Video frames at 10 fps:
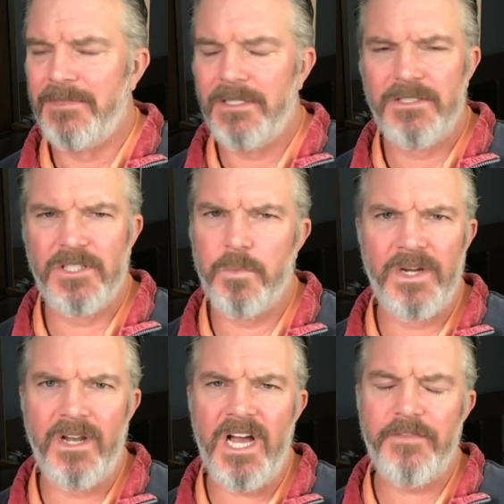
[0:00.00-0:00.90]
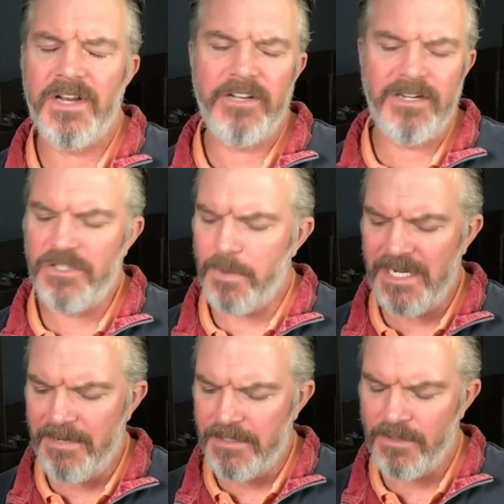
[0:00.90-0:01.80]
It's just one life. I know you're only
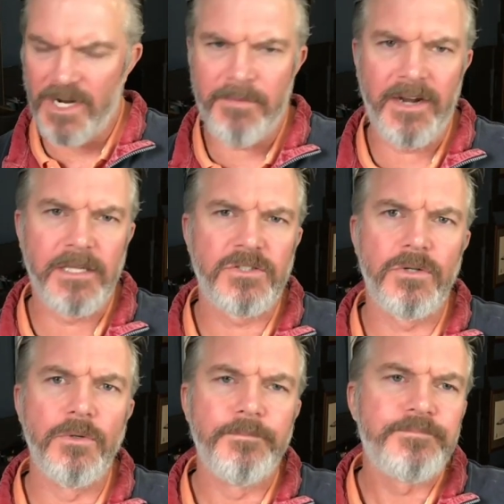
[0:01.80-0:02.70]
20, mate. Don't worry about it. It's cool.